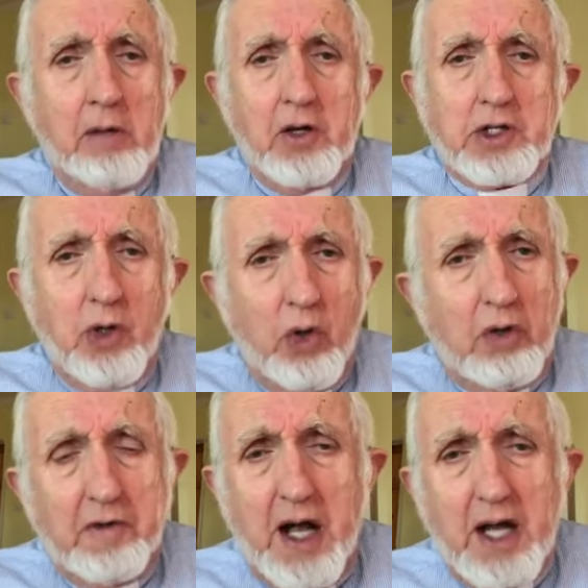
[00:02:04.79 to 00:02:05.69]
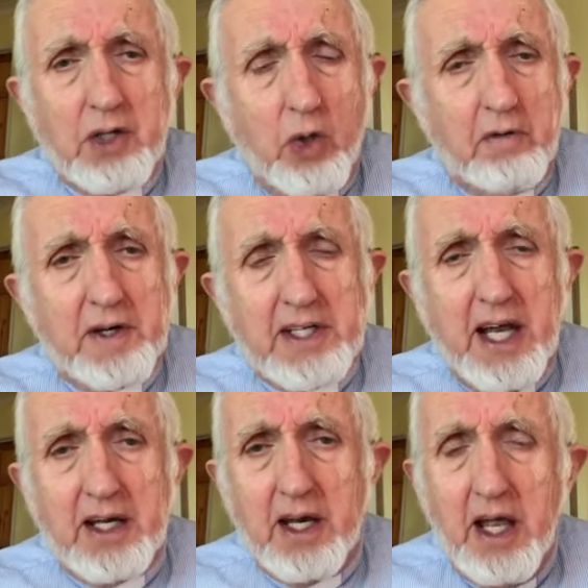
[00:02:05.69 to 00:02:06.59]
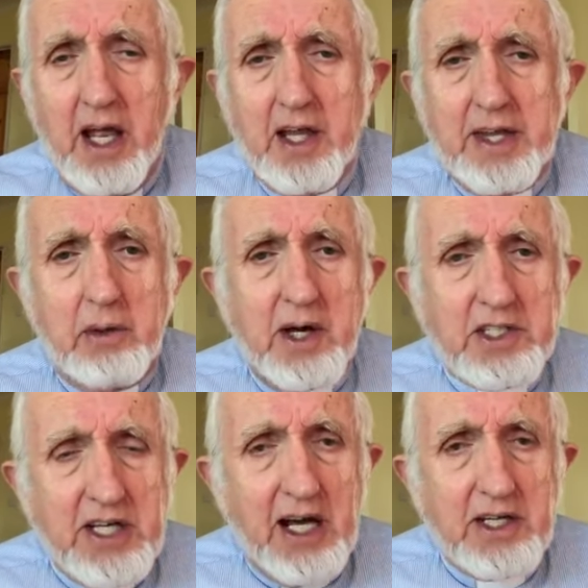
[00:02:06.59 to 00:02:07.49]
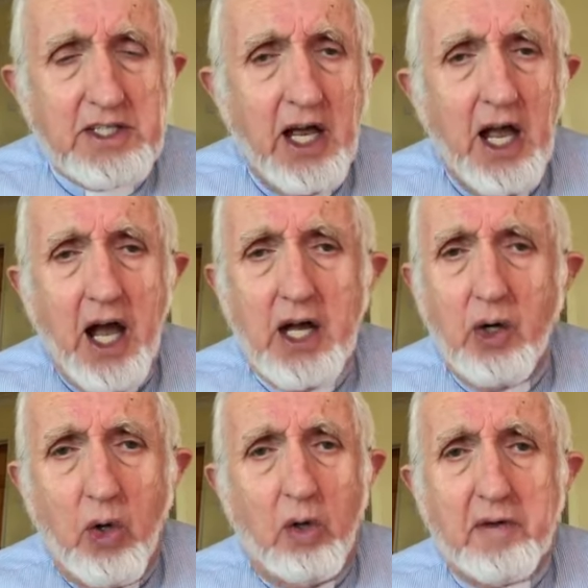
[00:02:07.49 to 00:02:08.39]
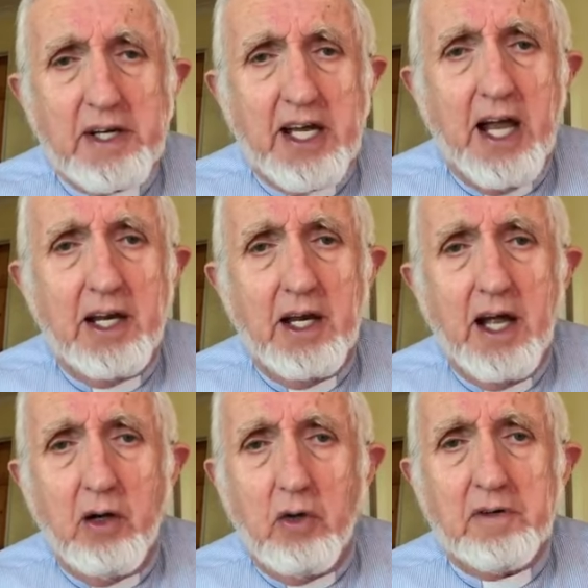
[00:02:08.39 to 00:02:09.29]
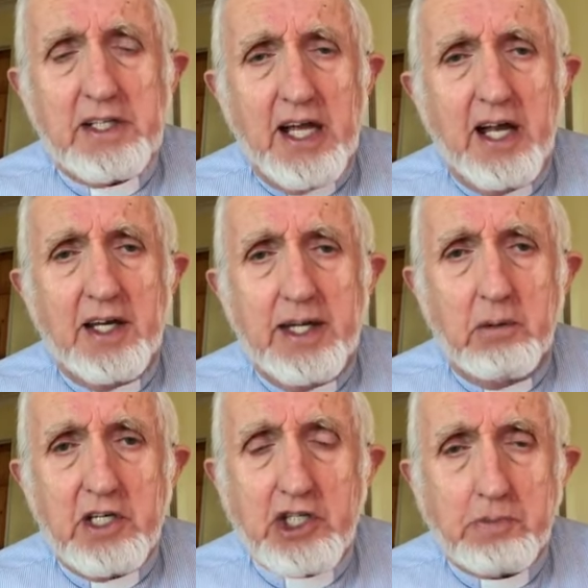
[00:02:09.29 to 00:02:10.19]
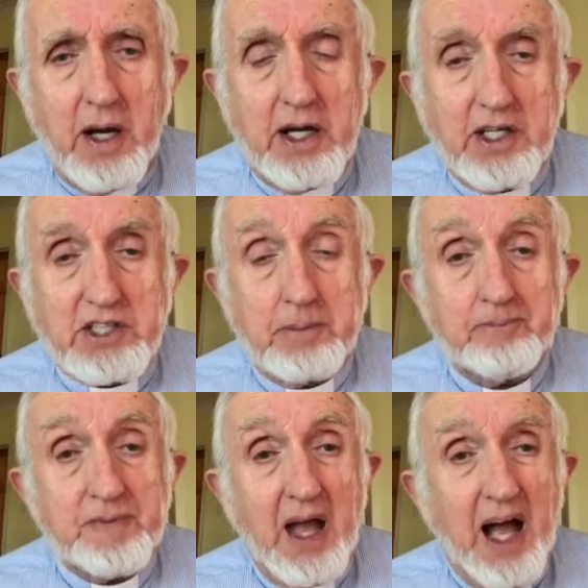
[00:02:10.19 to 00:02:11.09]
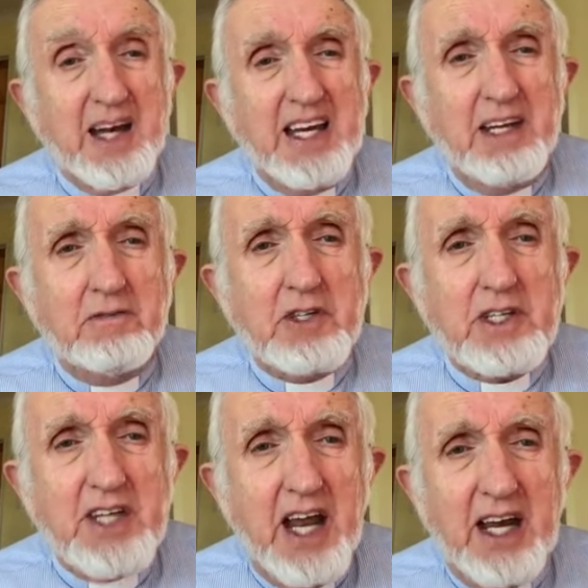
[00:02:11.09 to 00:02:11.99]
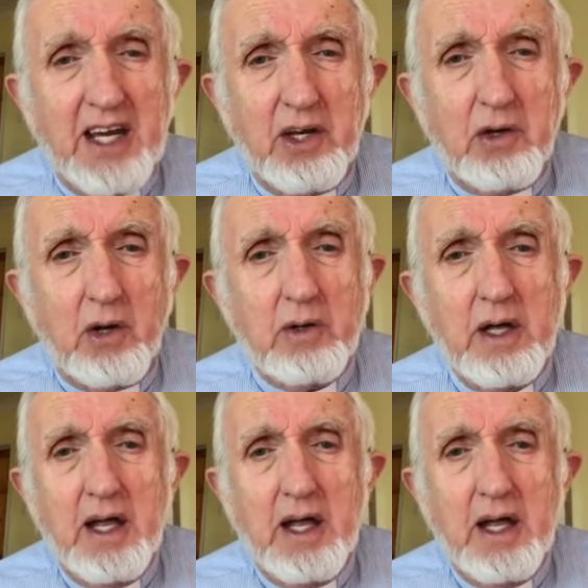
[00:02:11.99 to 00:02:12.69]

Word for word: Because over and over again, they were attacked. And over again, over again, they were despised. And even today, you know,